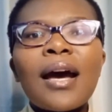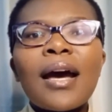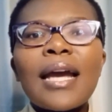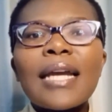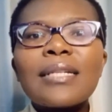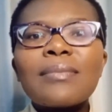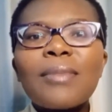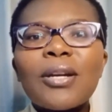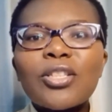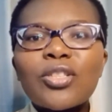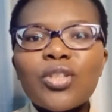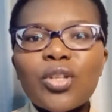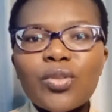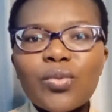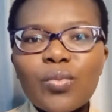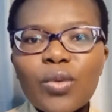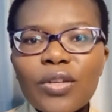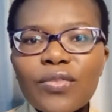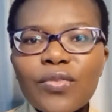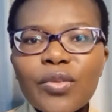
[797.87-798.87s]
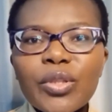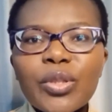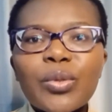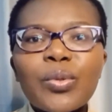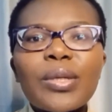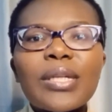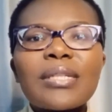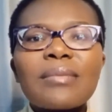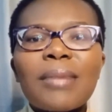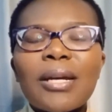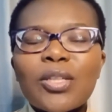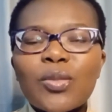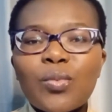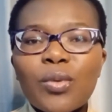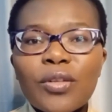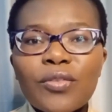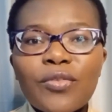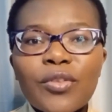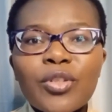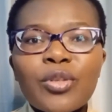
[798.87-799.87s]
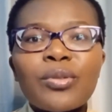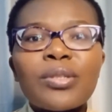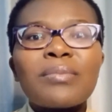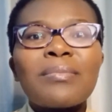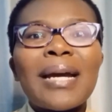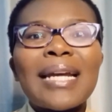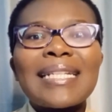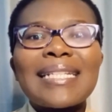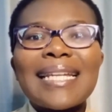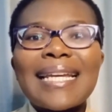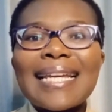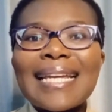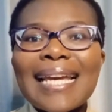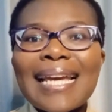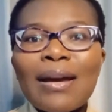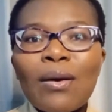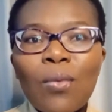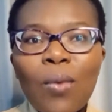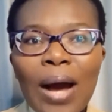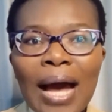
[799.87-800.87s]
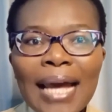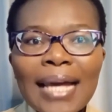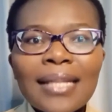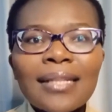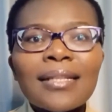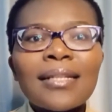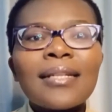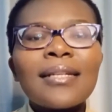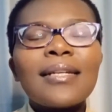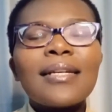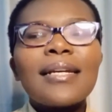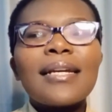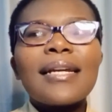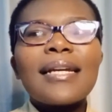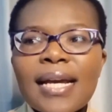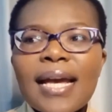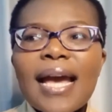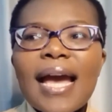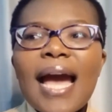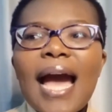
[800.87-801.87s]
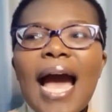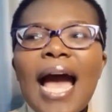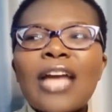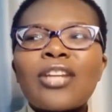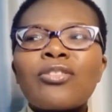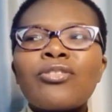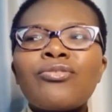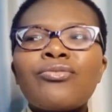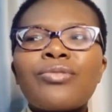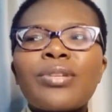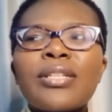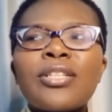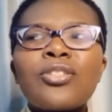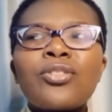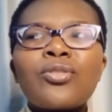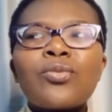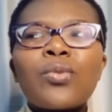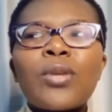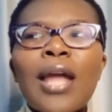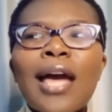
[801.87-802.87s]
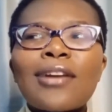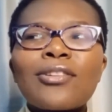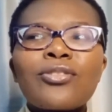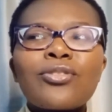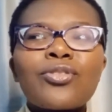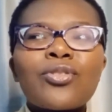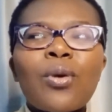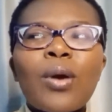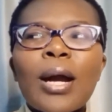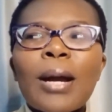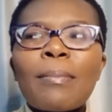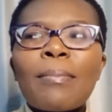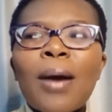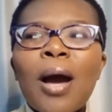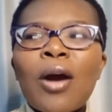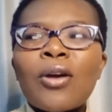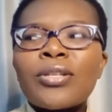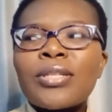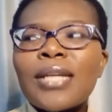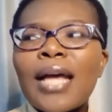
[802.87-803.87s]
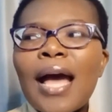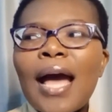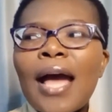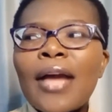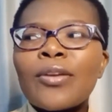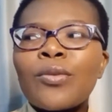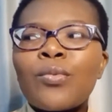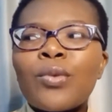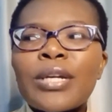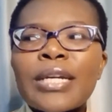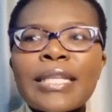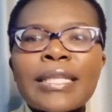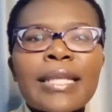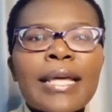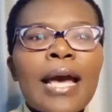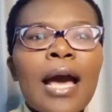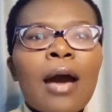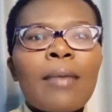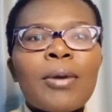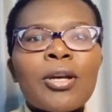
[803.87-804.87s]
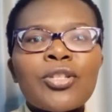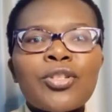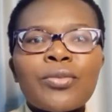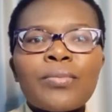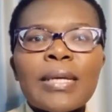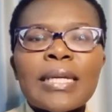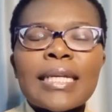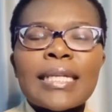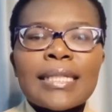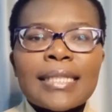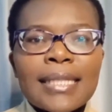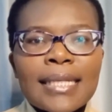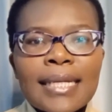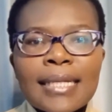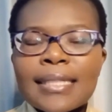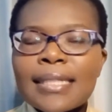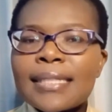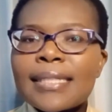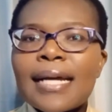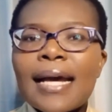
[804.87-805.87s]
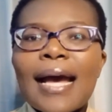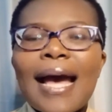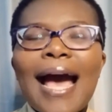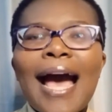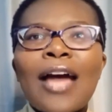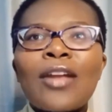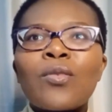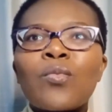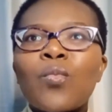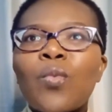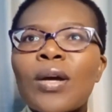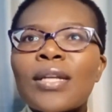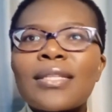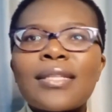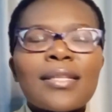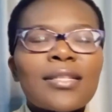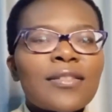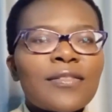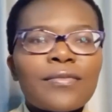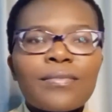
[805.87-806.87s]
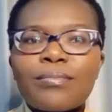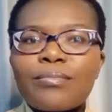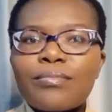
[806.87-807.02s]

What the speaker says: It might not work for you. It might work for you. It might take a while. I don't really like to talk about, are you working there, how much you're making, da da da da. I don't want this